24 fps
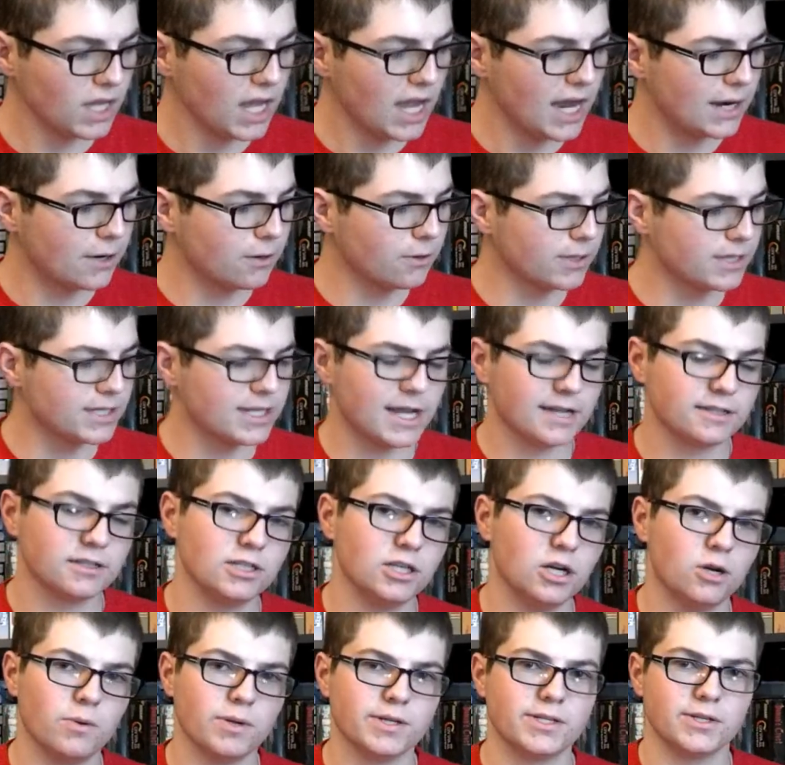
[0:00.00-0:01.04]
I don't exactly
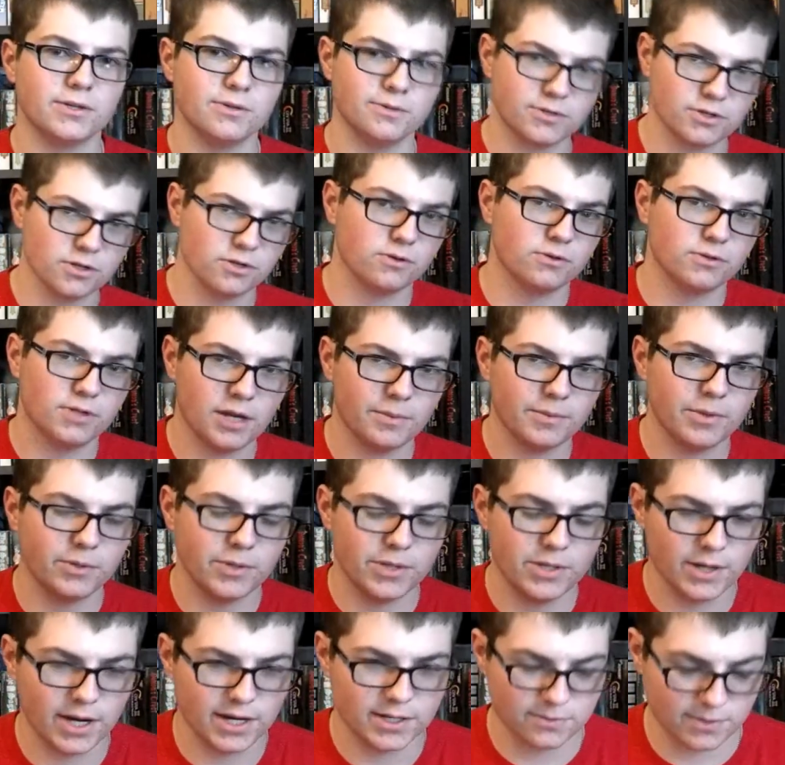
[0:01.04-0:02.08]
know what to do. So tell me
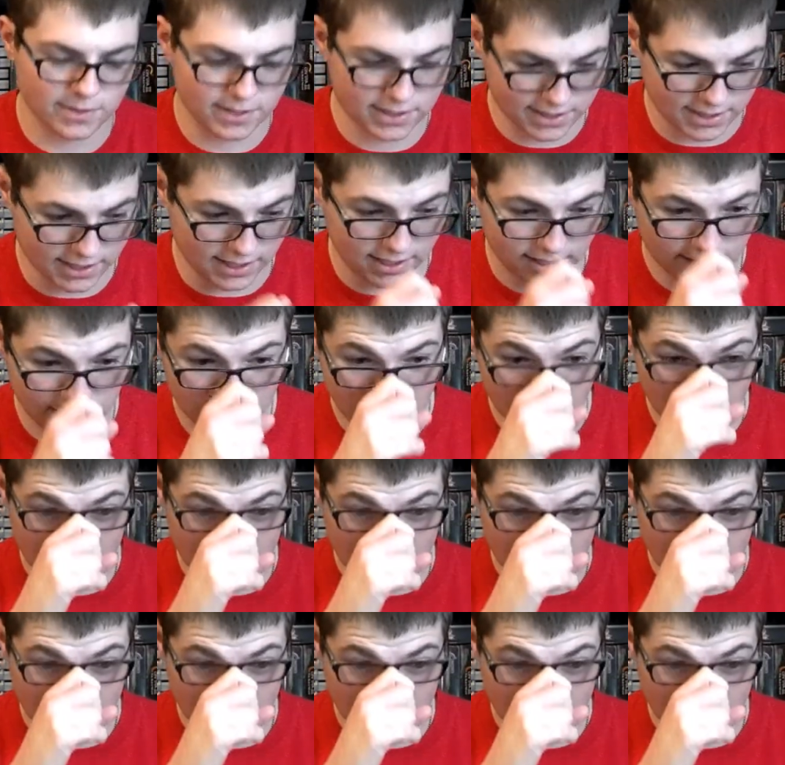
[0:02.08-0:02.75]
what you guys want to see.